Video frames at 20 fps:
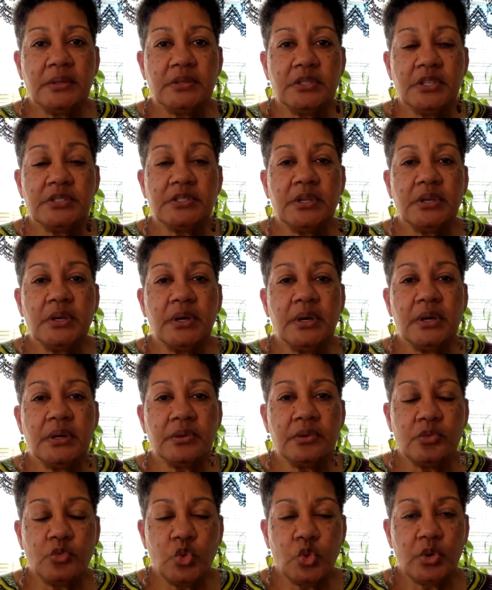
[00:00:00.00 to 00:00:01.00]

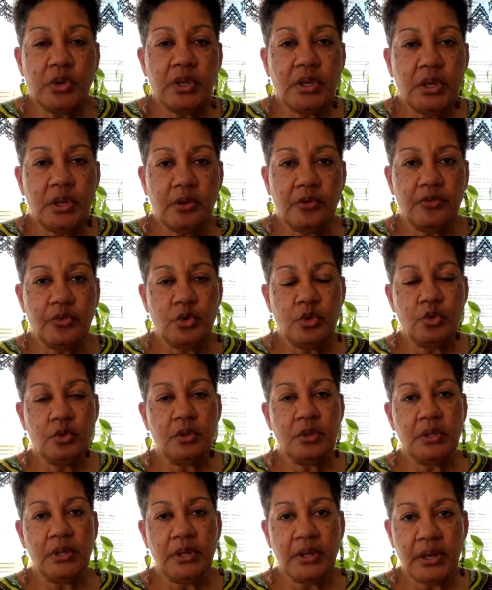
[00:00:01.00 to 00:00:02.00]
sun will give you
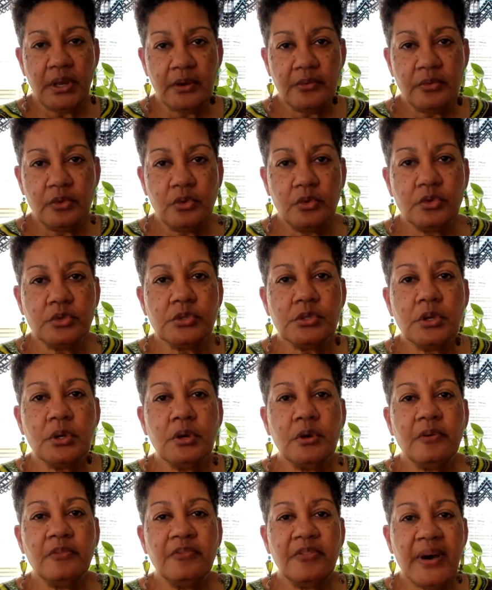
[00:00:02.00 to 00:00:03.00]
the levels
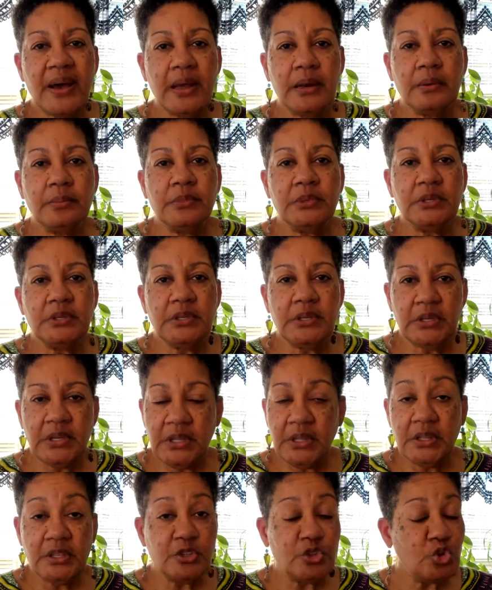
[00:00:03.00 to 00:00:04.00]
of vitamin
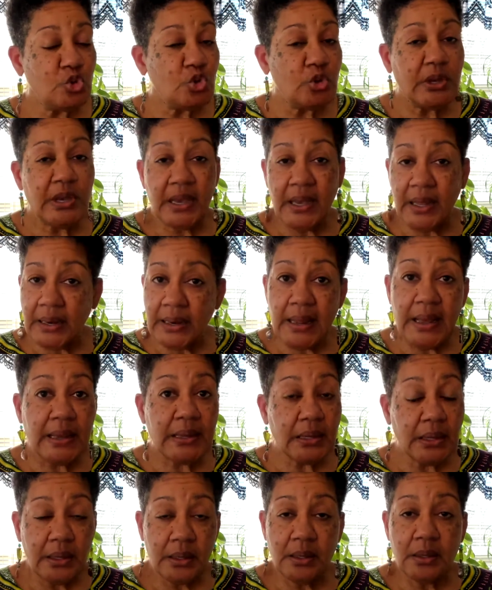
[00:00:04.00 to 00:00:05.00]
D that you
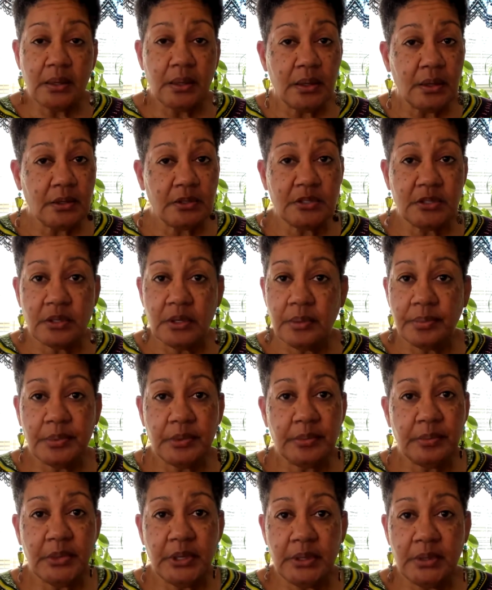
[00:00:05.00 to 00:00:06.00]
cannot get in a
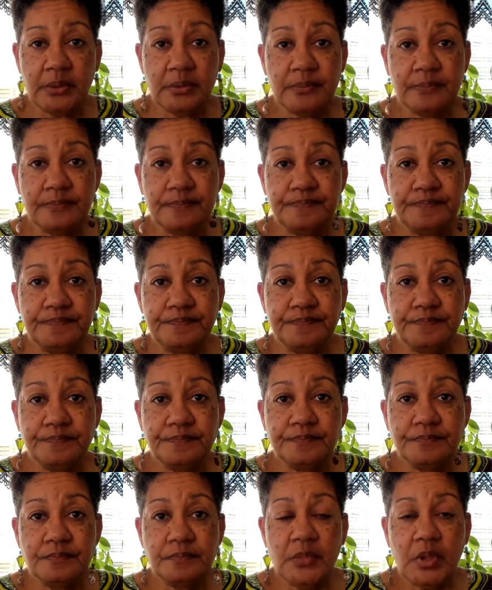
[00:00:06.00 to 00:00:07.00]
supplement.
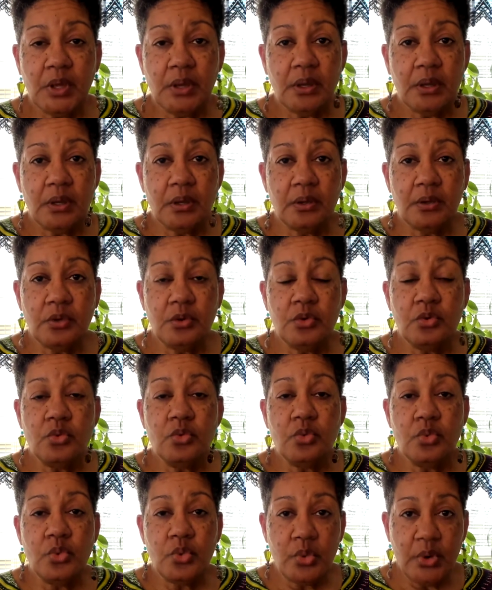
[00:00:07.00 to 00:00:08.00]
You
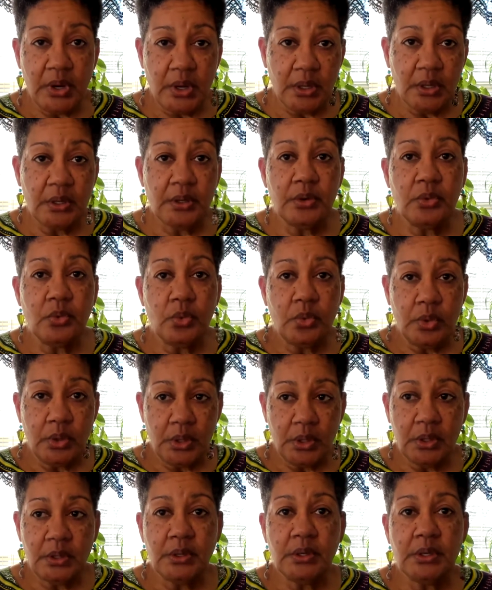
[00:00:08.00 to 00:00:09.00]
really,
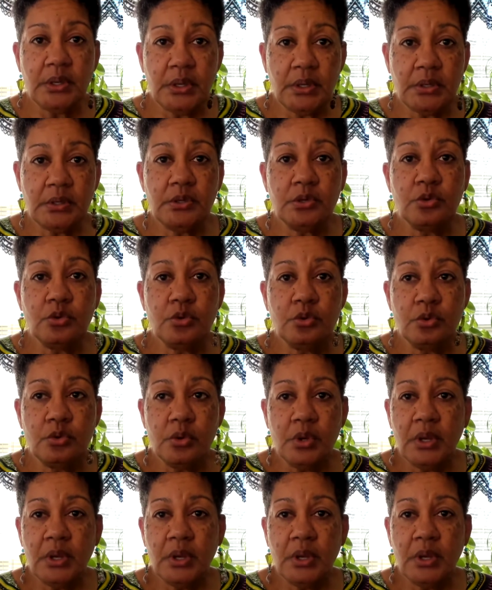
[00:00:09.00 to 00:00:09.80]
really need to.